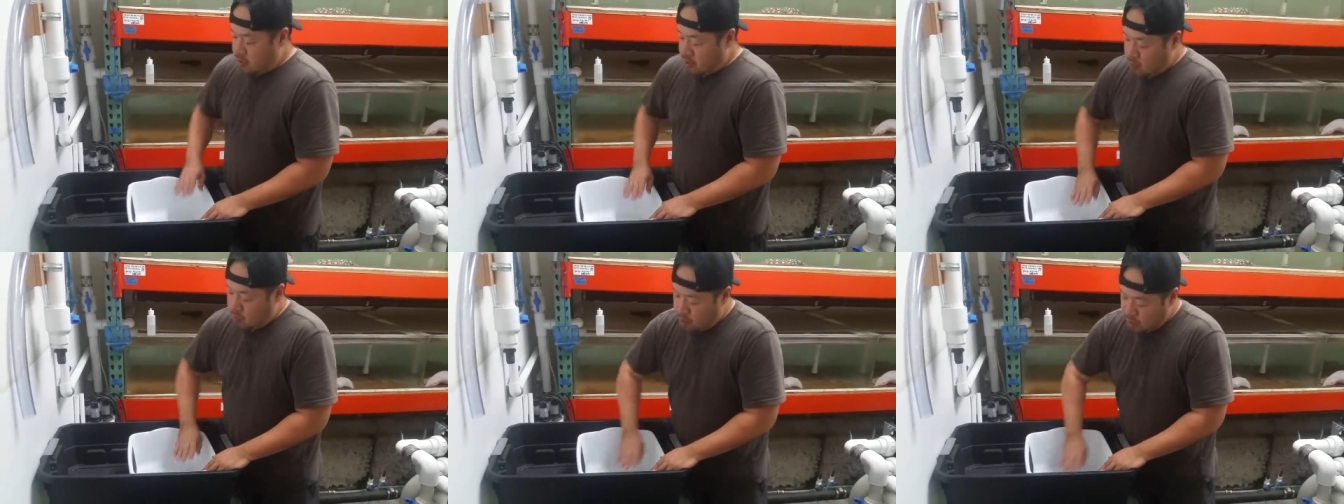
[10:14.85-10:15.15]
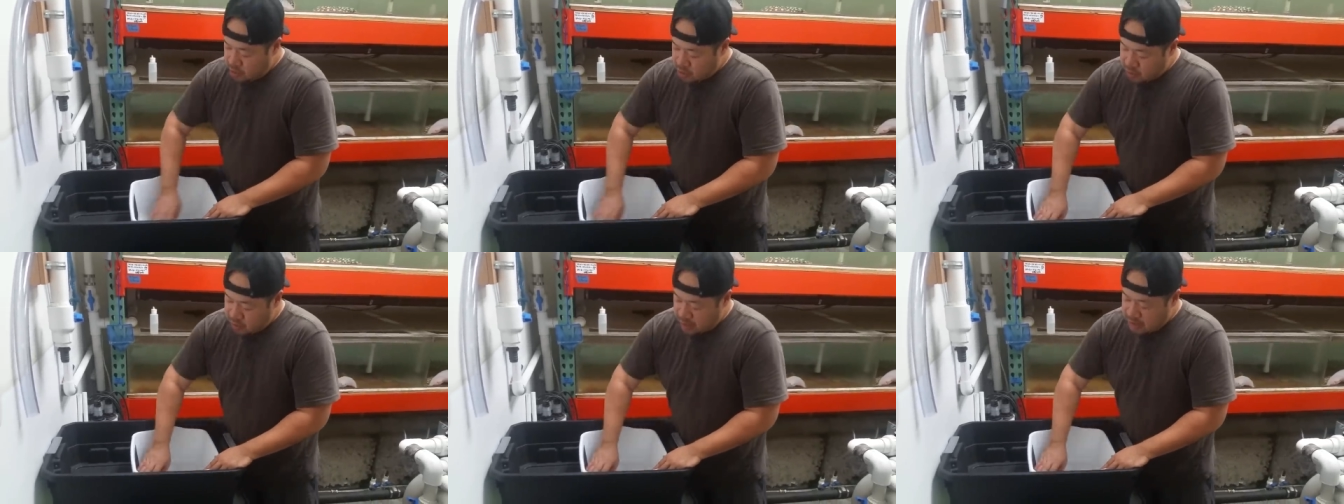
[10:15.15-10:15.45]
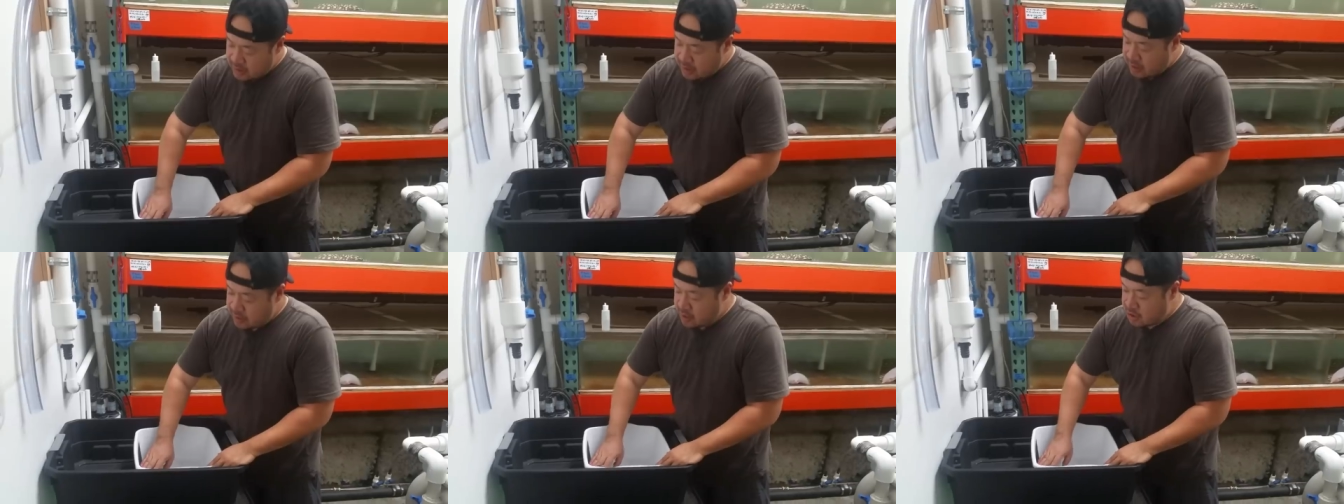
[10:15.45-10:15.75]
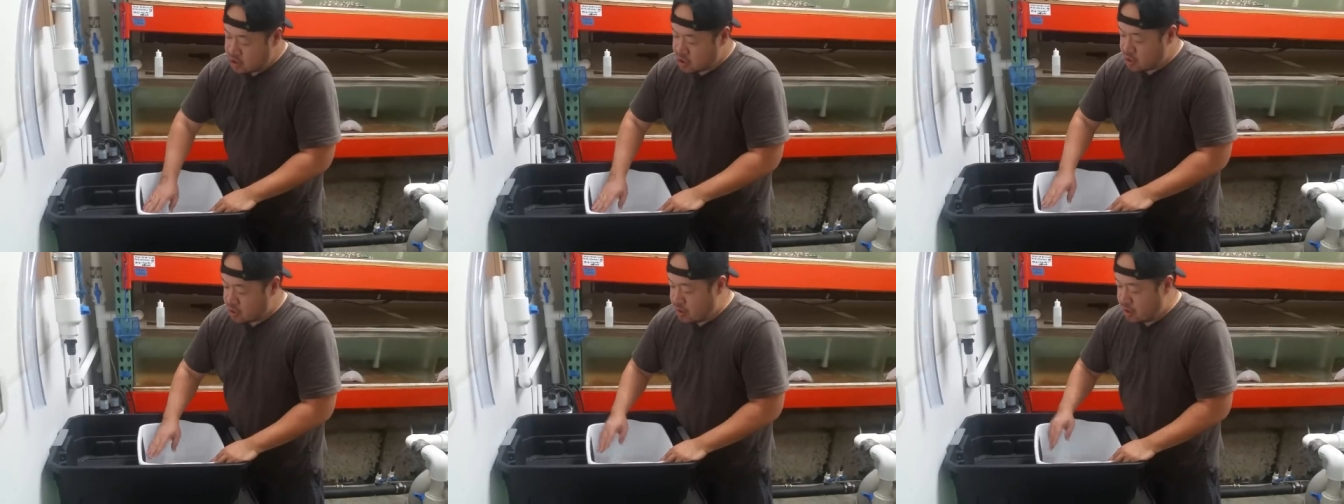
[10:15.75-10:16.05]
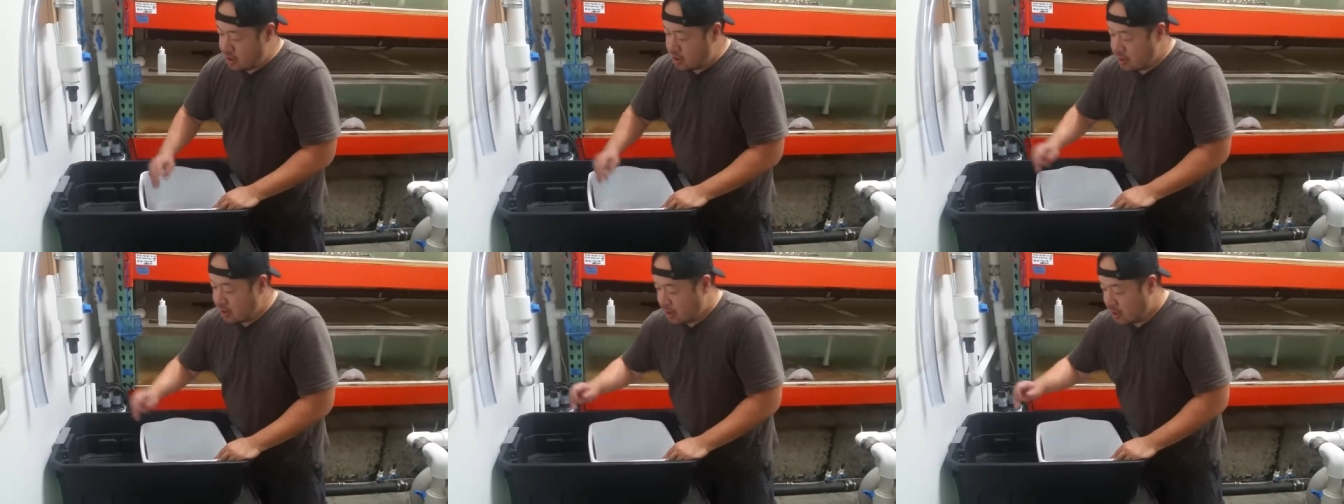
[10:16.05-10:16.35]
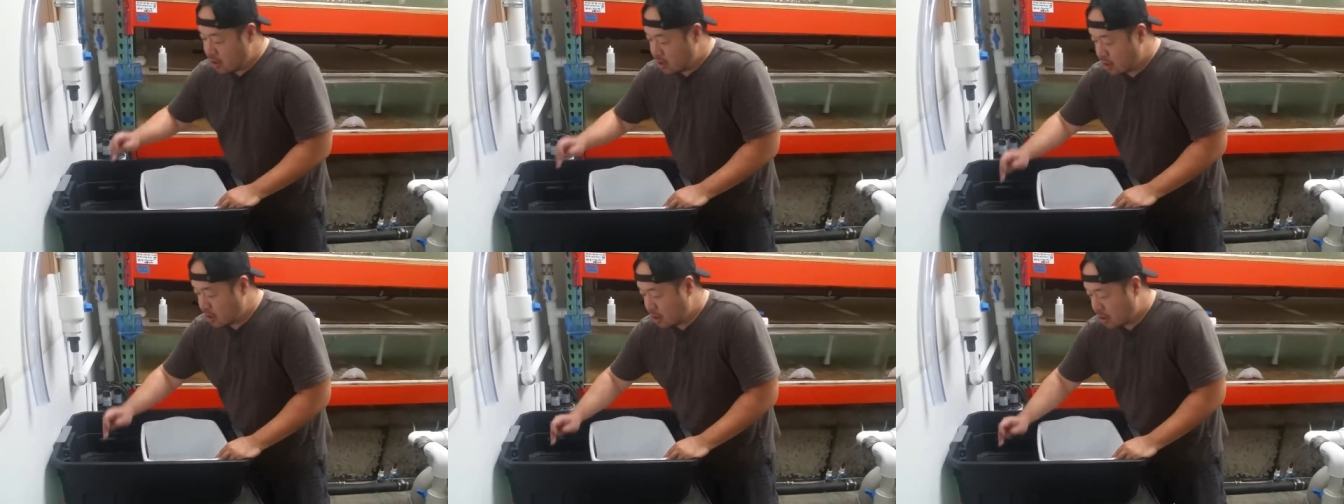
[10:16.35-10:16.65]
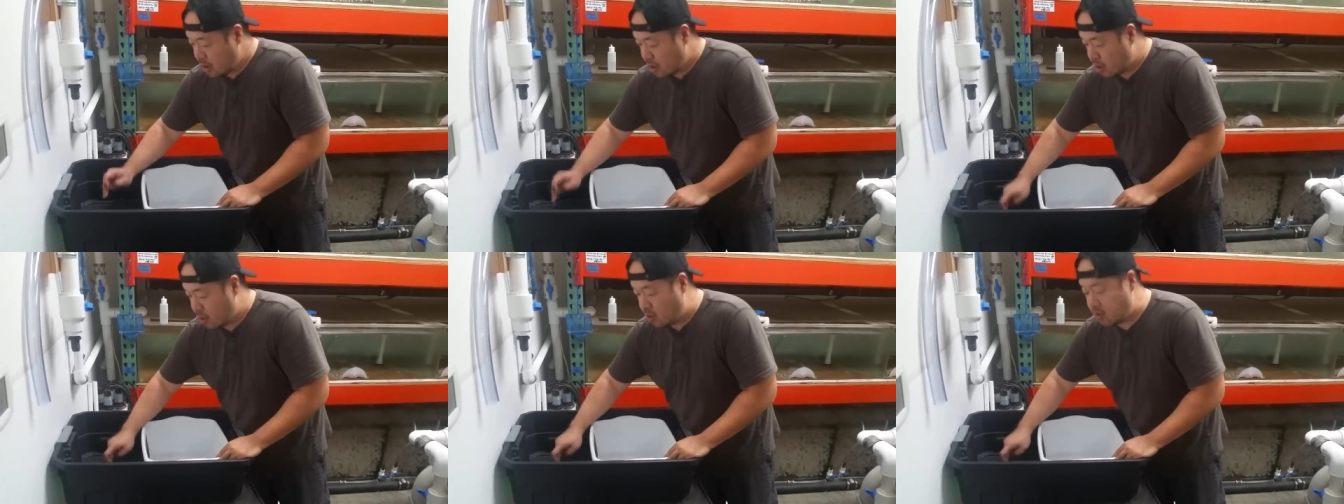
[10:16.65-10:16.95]
The water drains out this stream,
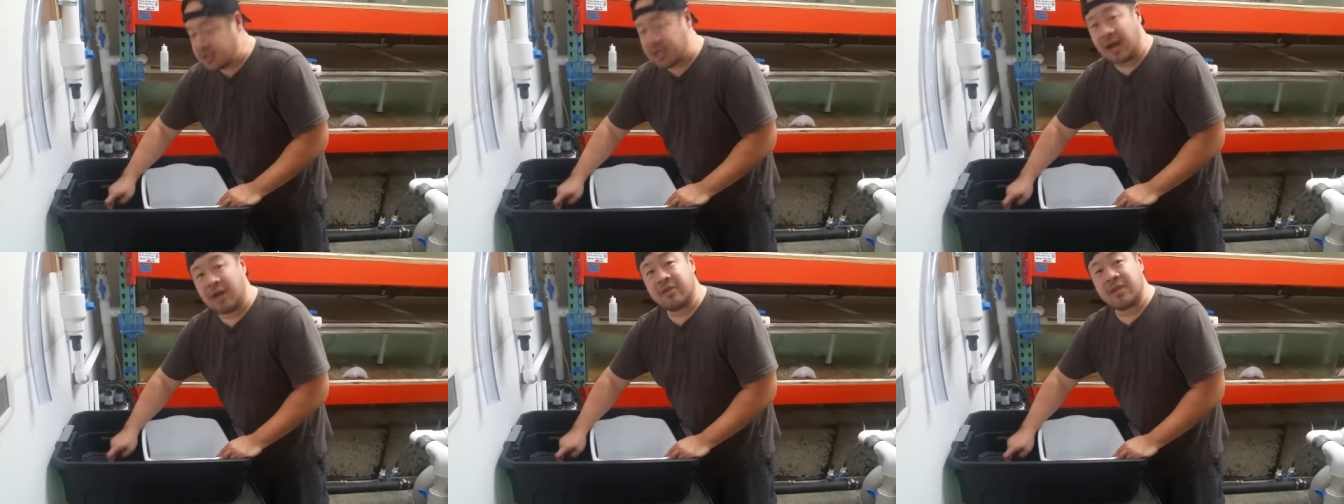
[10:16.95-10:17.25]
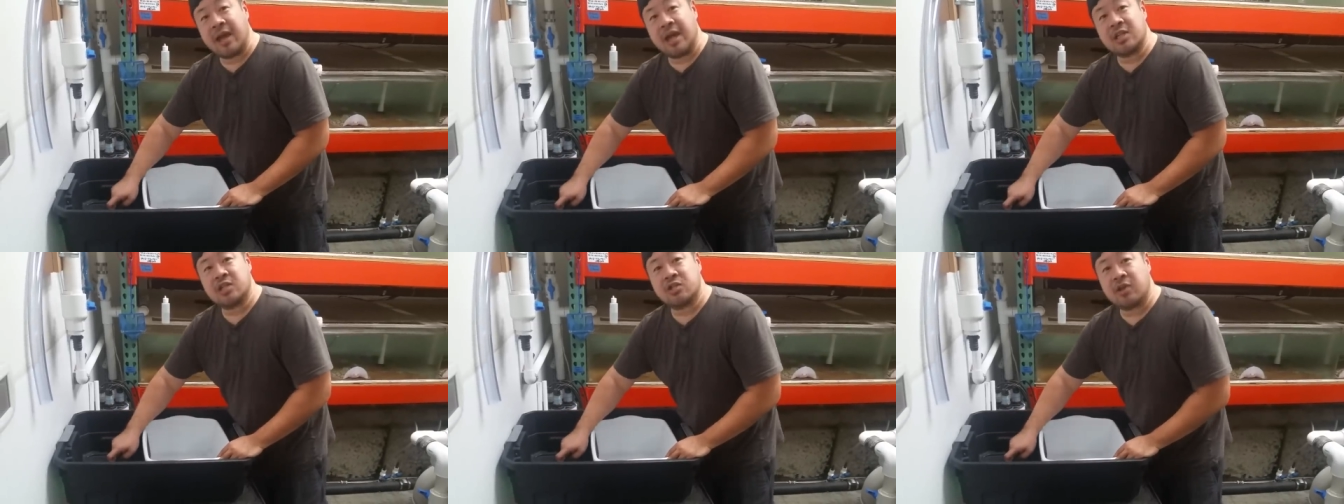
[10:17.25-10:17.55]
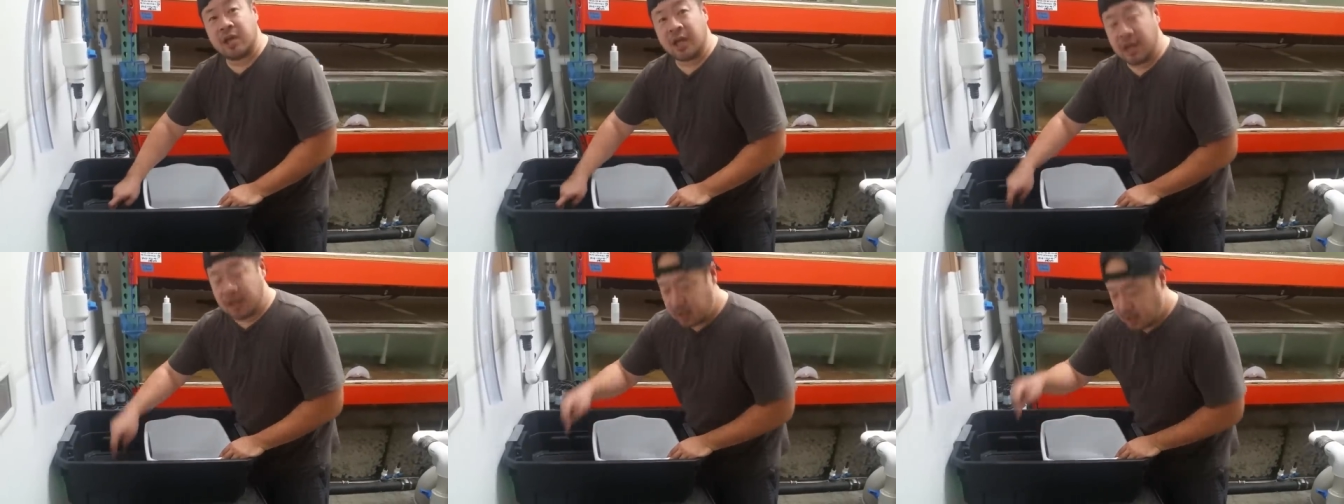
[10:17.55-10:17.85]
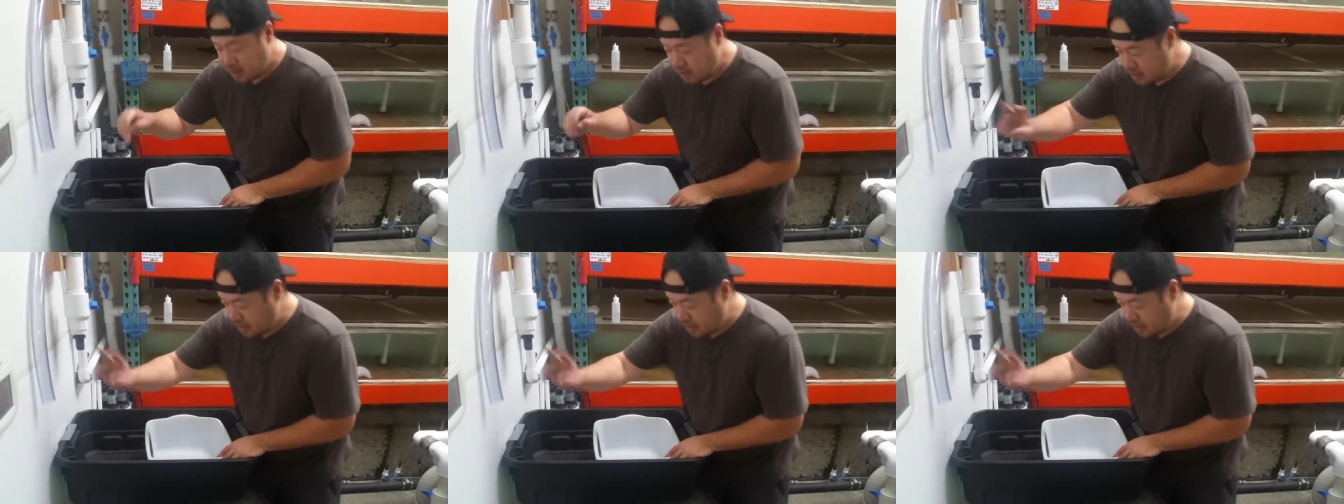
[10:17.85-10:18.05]
goes out that drain,